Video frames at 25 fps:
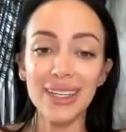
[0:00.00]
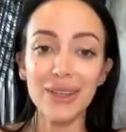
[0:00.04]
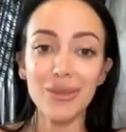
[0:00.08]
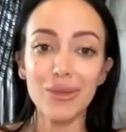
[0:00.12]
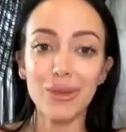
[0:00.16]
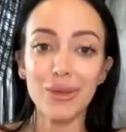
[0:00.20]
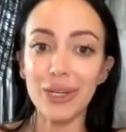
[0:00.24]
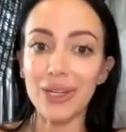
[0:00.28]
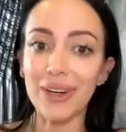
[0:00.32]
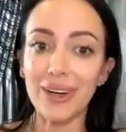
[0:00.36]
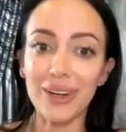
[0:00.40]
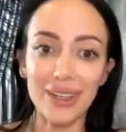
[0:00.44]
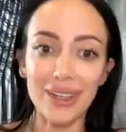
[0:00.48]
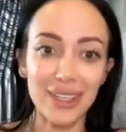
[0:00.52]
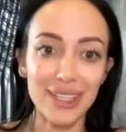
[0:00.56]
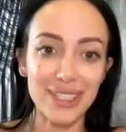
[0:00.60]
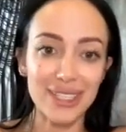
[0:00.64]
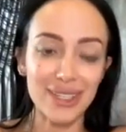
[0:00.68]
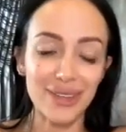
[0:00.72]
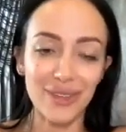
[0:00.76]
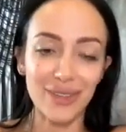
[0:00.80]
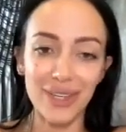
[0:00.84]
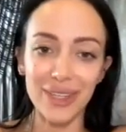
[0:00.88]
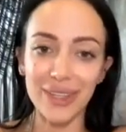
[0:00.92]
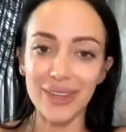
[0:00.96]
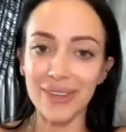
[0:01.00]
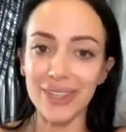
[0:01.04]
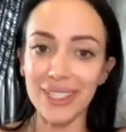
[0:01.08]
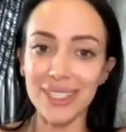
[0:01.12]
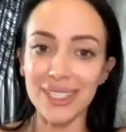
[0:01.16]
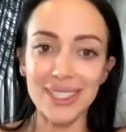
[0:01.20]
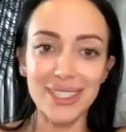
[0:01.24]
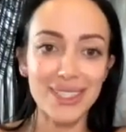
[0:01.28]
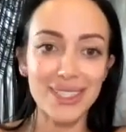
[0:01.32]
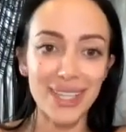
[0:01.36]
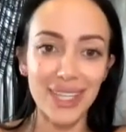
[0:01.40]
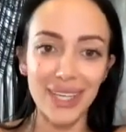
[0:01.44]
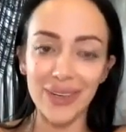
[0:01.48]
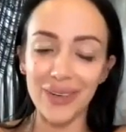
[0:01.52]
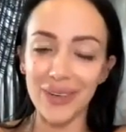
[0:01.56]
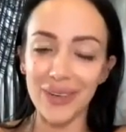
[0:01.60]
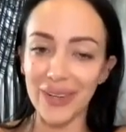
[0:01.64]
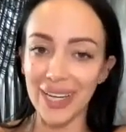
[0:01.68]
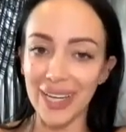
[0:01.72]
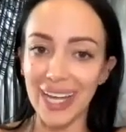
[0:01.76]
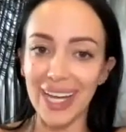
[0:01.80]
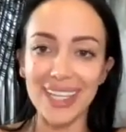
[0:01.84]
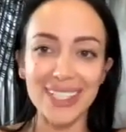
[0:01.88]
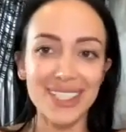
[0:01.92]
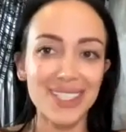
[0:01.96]
regardless of whether it's the
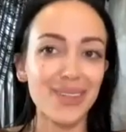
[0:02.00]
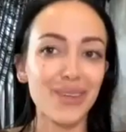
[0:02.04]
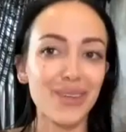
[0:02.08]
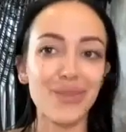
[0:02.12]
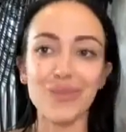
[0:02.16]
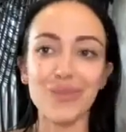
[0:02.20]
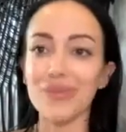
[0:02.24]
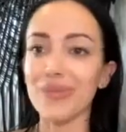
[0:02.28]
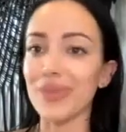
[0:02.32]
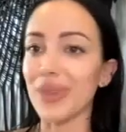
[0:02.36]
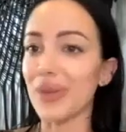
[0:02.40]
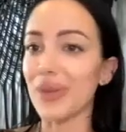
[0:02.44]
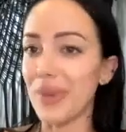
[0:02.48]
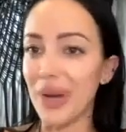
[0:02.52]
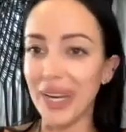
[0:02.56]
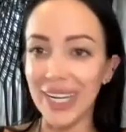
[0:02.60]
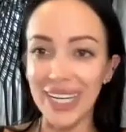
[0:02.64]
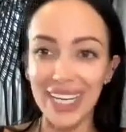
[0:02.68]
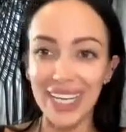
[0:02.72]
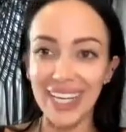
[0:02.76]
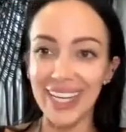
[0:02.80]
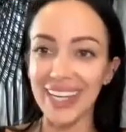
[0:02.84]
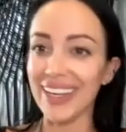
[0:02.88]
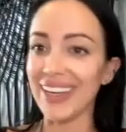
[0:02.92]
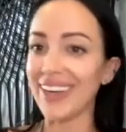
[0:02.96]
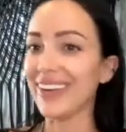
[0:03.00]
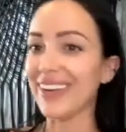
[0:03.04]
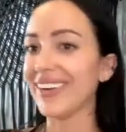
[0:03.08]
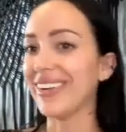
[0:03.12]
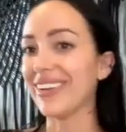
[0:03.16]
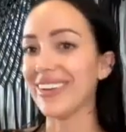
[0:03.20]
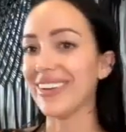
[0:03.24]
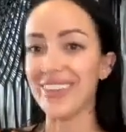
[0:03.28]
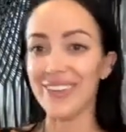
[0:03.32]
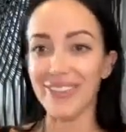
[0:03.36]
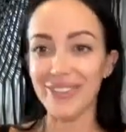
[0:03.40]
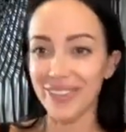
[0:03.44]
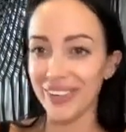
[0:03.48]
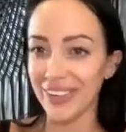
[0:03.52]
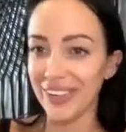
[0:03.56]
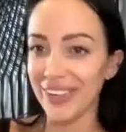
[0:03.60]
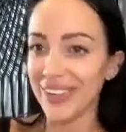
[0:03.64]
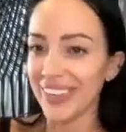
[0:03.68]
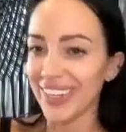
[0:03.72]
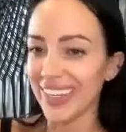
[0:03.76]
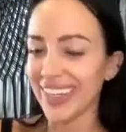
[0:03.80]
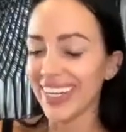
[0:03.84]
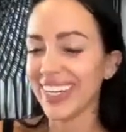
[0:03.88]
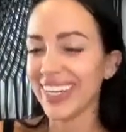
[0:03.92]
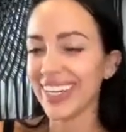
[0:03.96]
orgasm, the money, or the
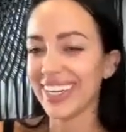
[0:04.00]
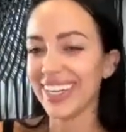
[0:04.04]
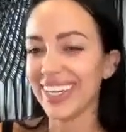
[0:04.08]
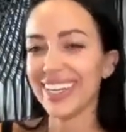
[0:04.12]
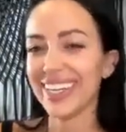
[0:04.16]
food?